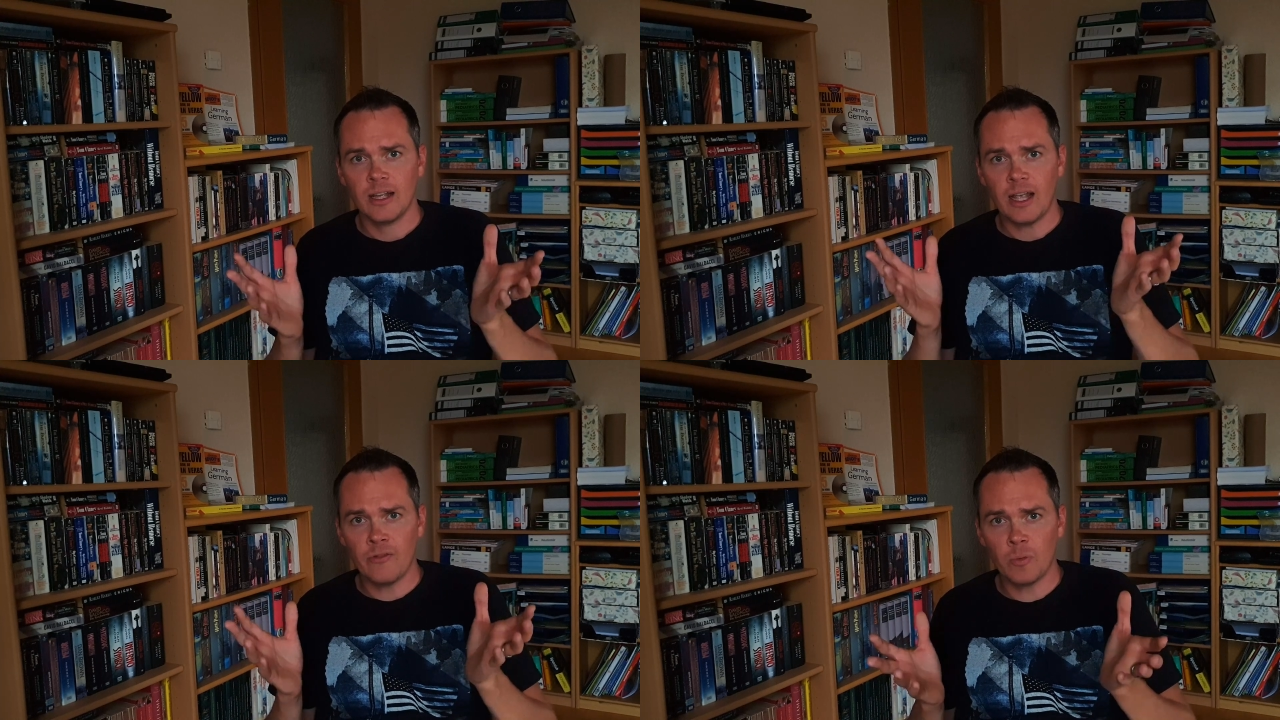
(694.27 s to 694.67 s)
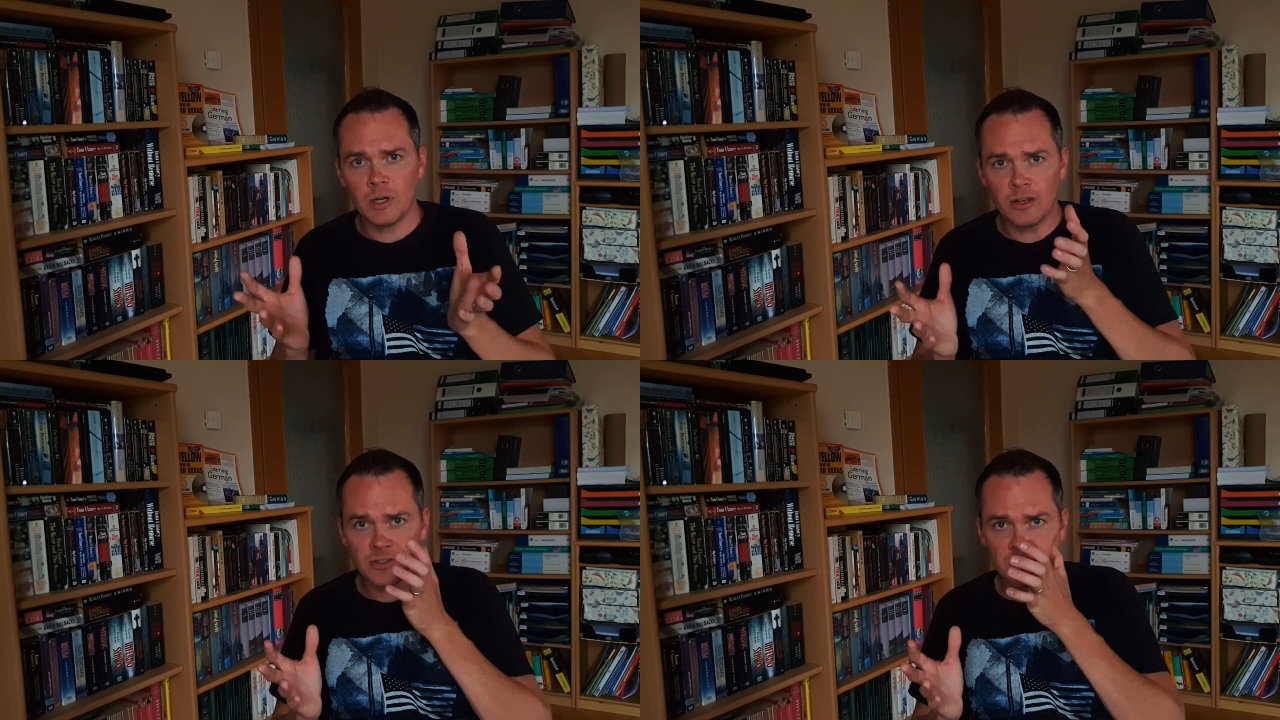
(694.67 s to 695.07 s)
Everybody
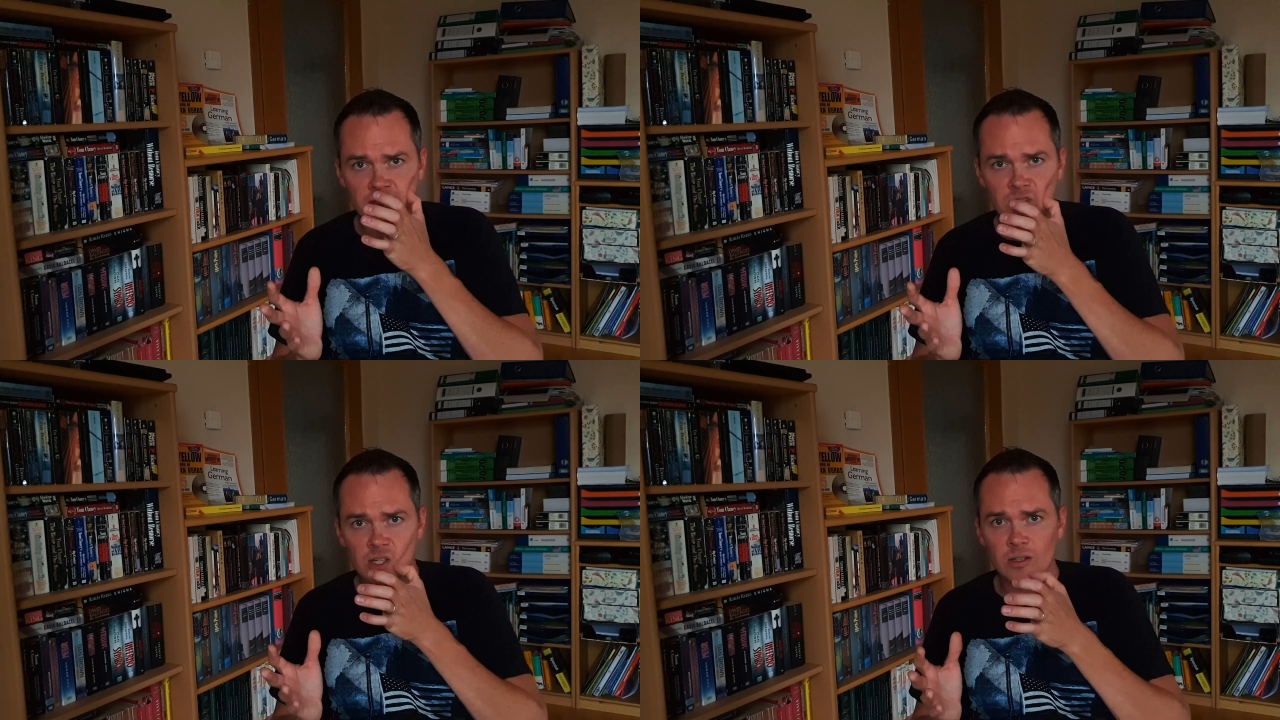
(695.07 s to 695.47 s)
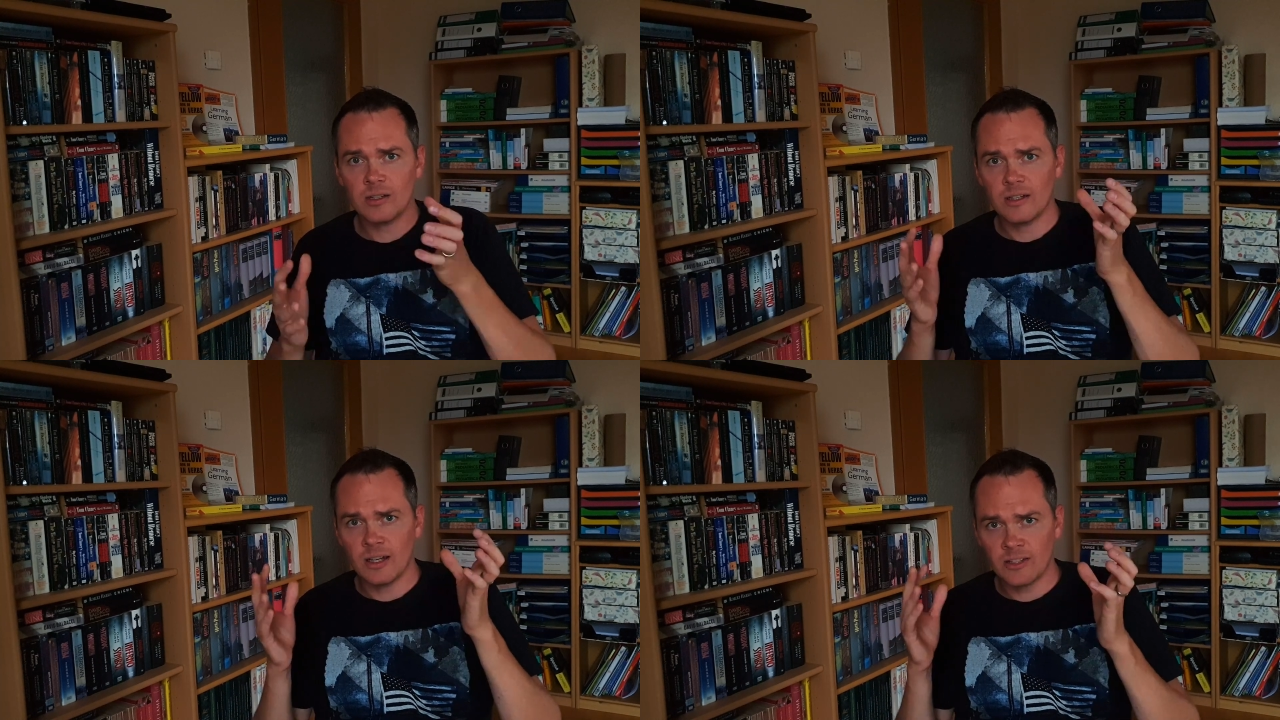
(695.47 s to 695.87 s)
else has a gender
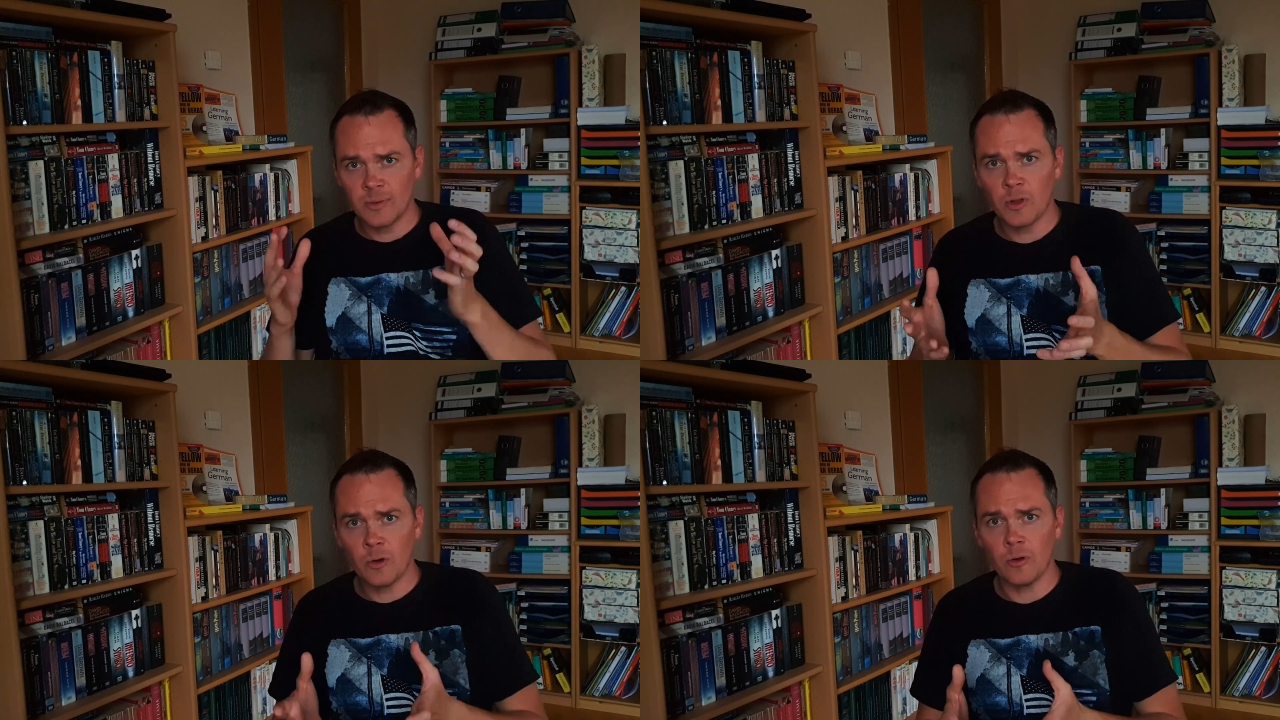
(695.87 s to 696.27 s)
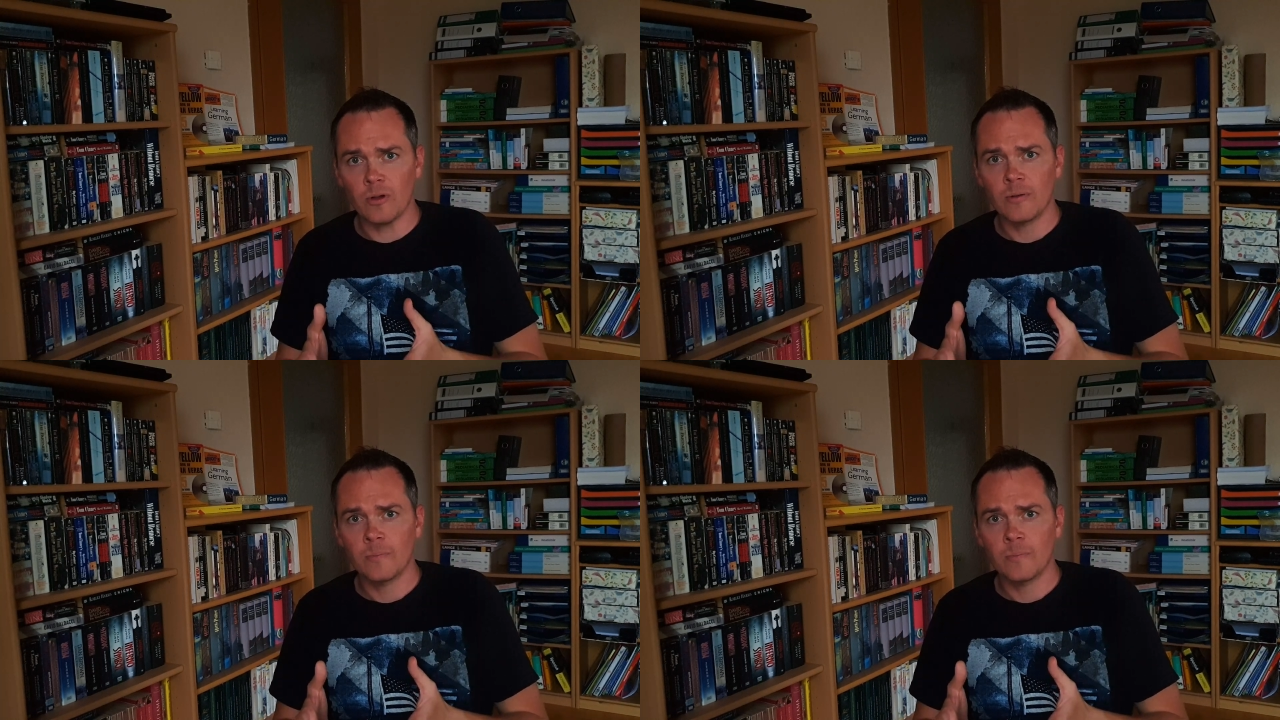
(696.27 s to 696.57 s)
except the girl.